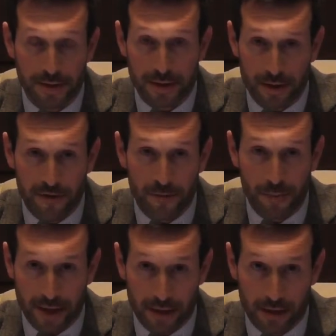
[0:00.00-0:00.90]
safe
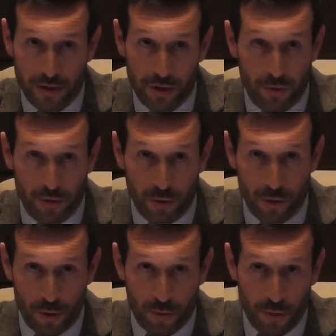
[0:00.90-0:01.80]
package when you
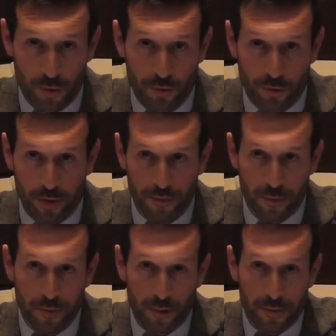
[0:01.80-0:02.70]
go abroad, with the
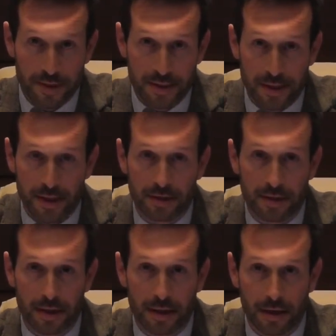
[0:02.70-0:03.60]
promise that
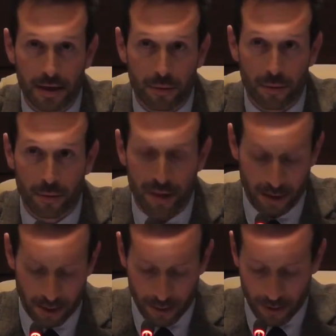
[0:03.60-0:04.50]
we will